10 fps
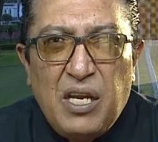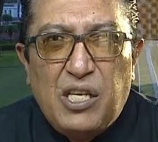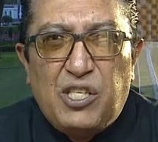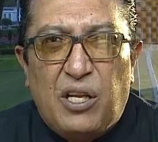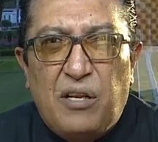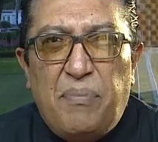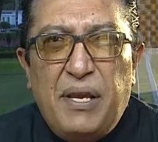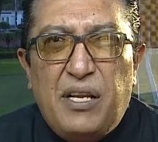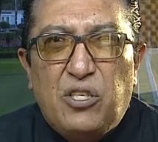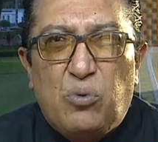Sheldon
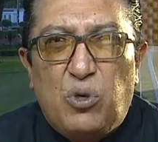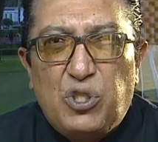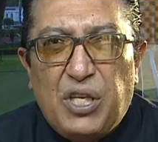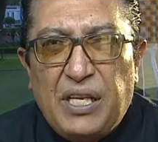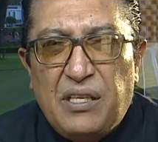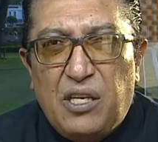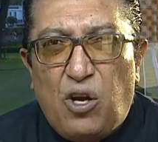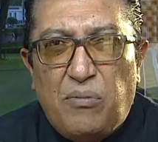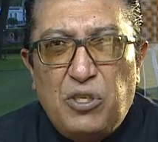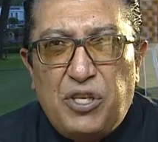Peters was in the
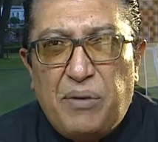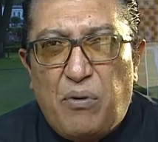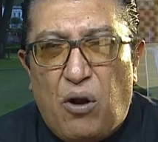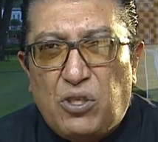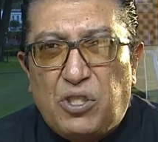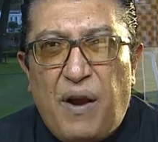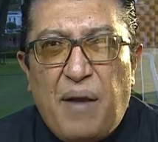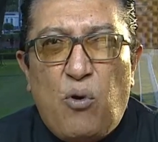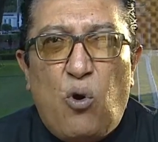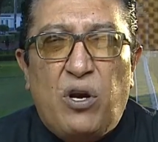commentary box.
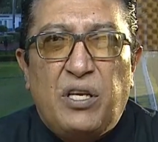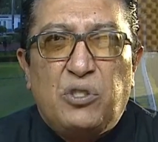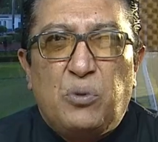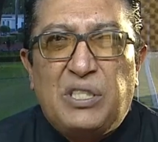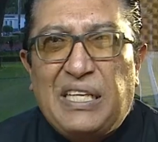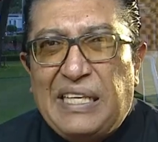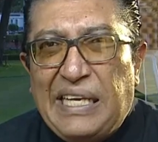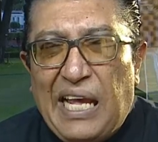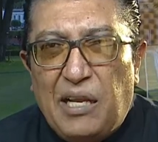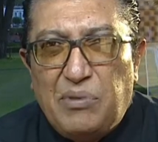Graham Hawkins was at the
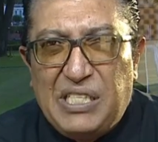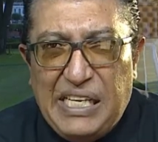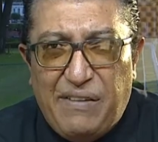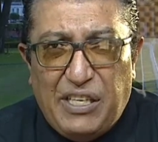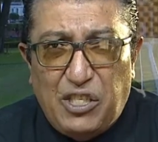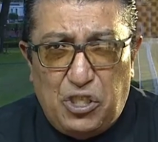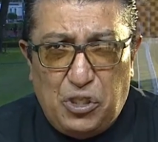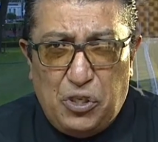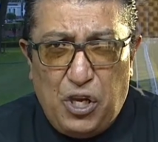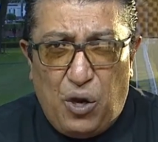Gallup TV
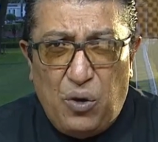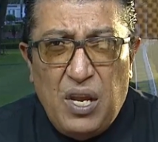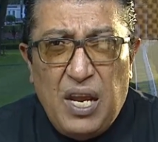studio.